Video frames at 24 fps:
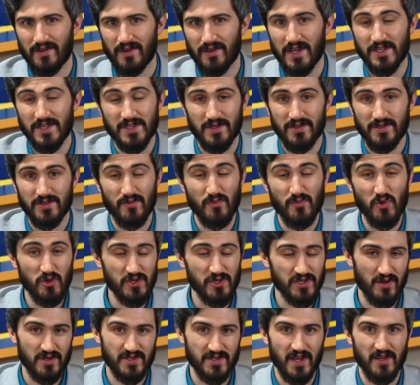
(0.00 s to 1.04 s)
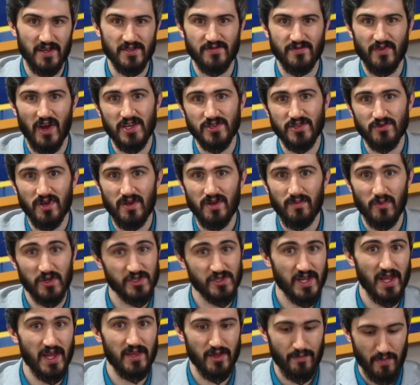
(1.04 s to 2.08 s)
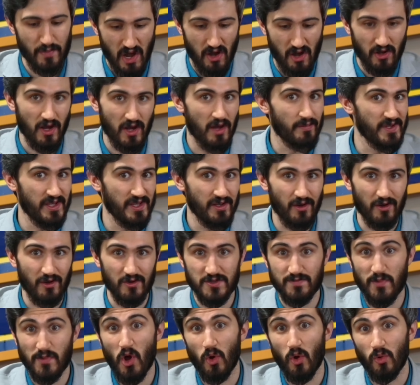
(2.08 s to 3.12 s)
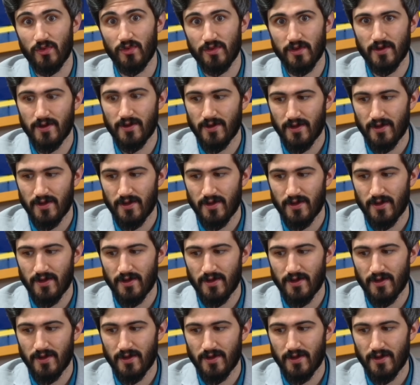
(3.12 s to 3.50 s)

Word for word: Is it to boost their sales of ice cream, which again, the parent company owns both?